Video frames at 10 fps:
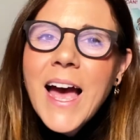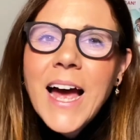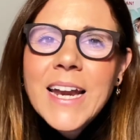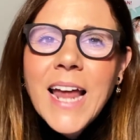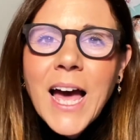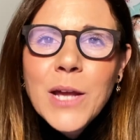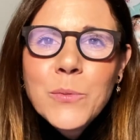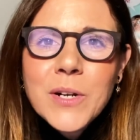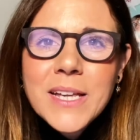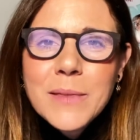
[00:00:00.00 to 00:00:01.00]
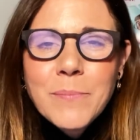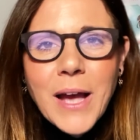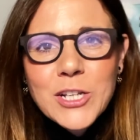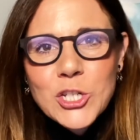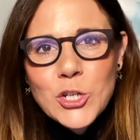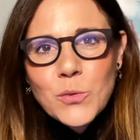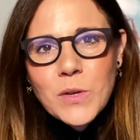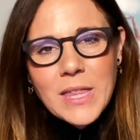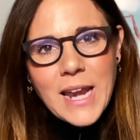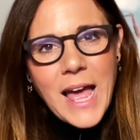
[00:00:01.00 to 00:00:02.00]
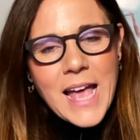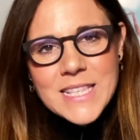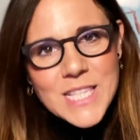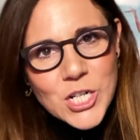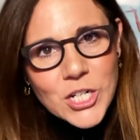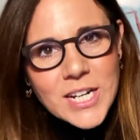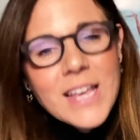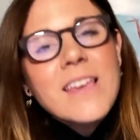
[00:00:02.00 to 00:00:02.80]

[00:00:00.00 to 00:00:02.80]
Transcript: and I will get back to you with an answer.